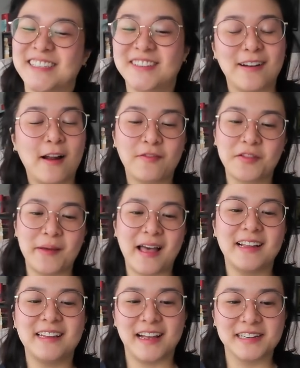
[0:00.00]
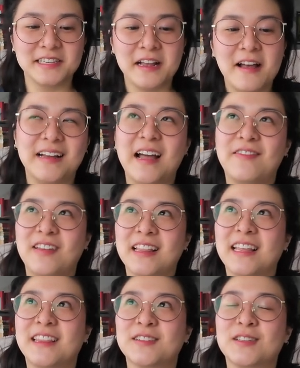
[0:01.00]
straight off the bat, yes. I feel
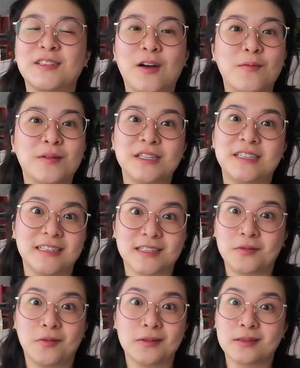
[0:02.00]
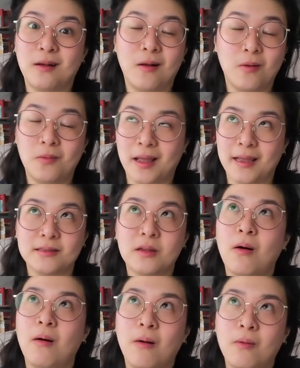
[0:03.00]
like there's so much discourse always,
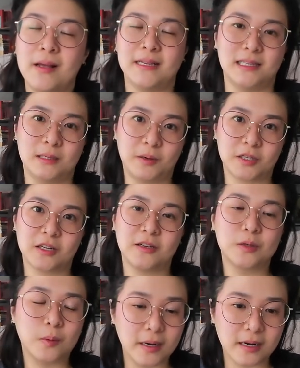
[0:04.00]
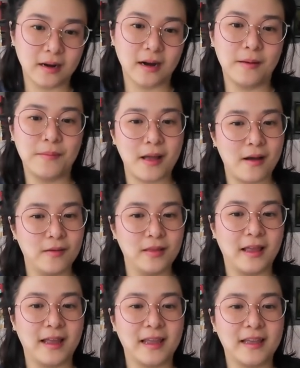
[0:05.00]
always, especially on Twitter about
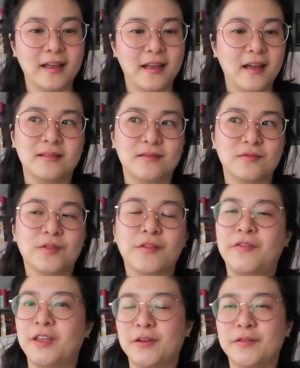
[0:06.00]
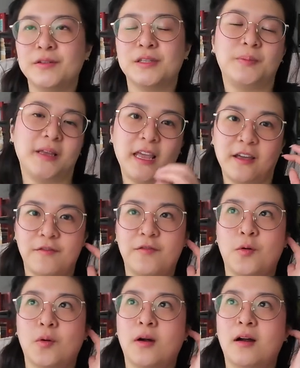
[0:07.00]
like reviews being
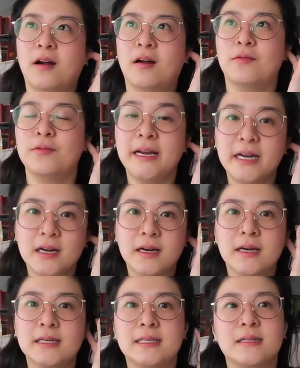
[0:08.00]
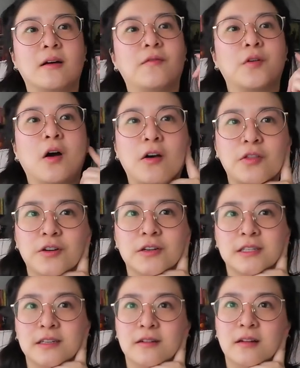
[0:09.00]
for readers and not for
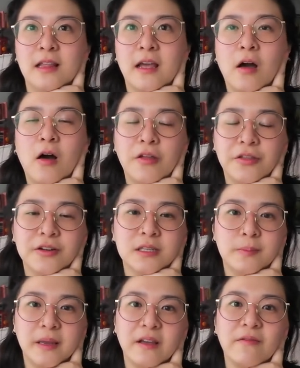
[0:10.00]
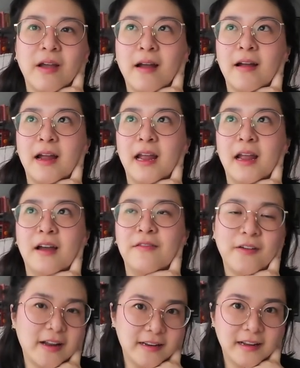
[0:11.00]
authors and like authors being very
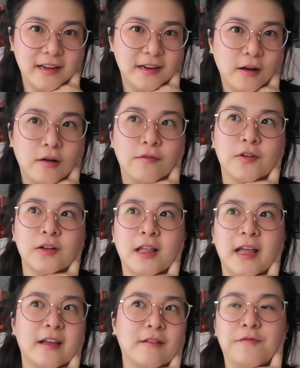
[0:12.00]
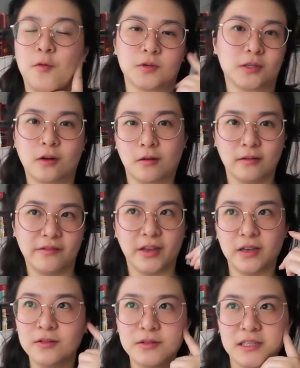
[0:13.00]
offended over like four star
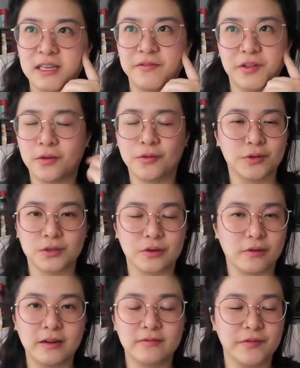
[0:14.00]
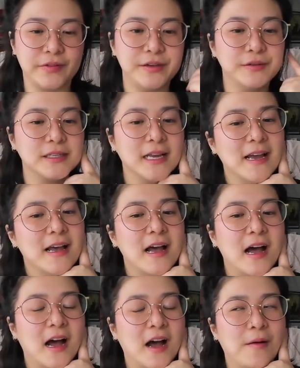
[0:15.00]
reviews even though those are great reviews
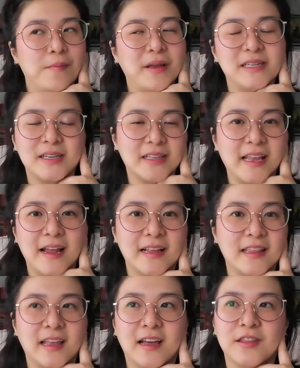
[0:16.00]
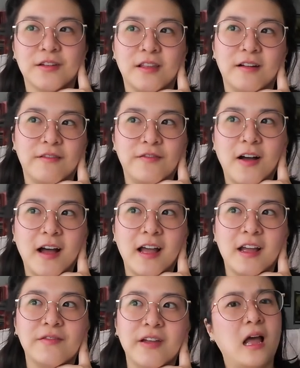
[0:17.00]
um basically anything other than a
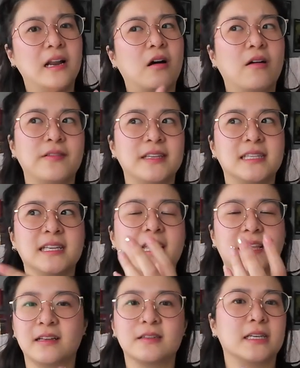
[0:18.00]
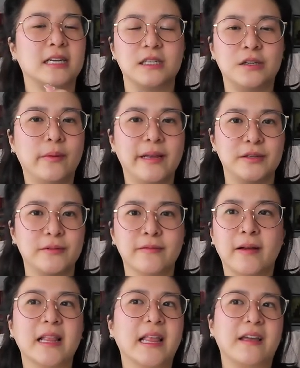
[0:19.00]
five and obviously like there's like a two-way street
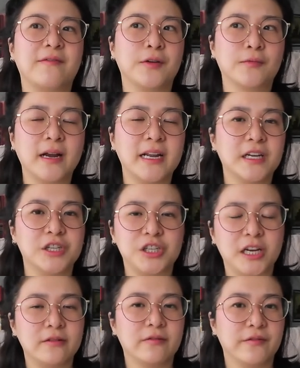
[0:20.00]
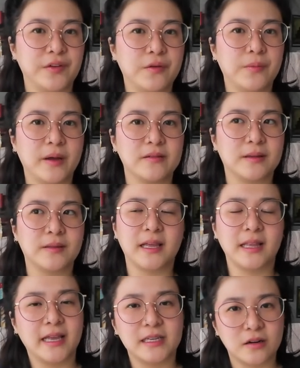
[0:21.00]
right like if you're writing a shit review about
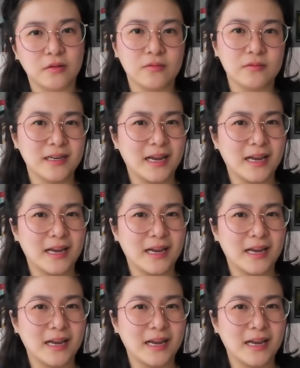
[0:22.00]
something like don't